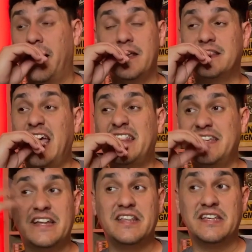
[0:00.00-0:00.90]
At the
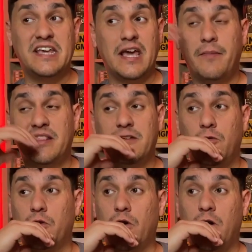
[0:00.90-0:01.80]
end of the game, I think
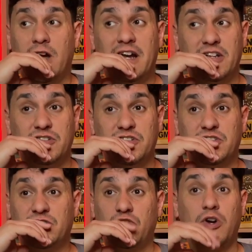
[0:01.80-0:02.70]
we're all kind of just
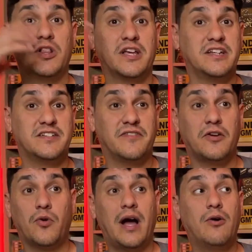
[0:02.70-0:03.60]
struggling to
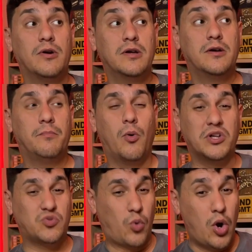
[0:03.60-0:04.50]
figure out, but
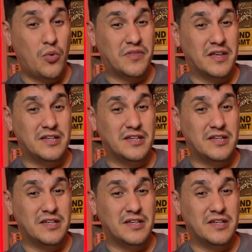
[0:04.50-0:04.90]
what's wrong with it?